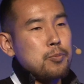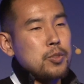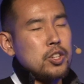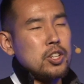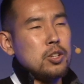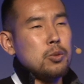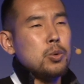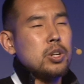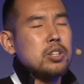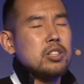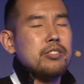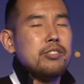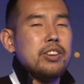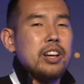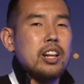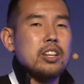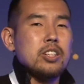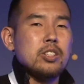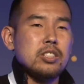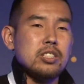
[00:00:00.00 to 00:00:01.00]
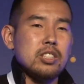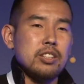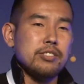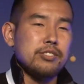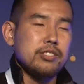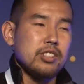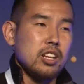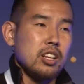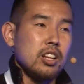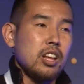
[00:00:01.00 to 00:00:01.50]
one of the values
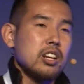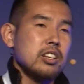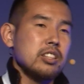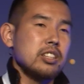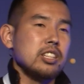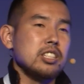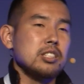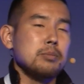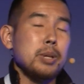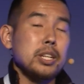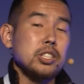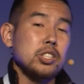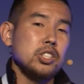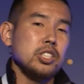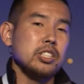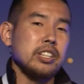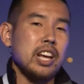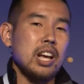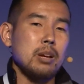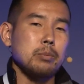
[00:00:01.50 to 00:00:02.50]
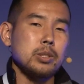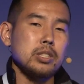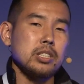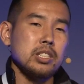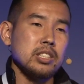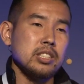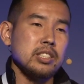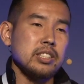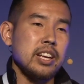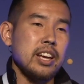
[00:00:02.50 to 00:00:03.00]
of a lot of these messaging apps
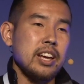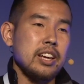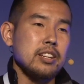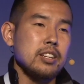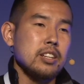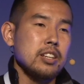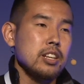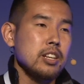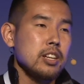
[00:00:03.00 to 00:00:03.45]
is that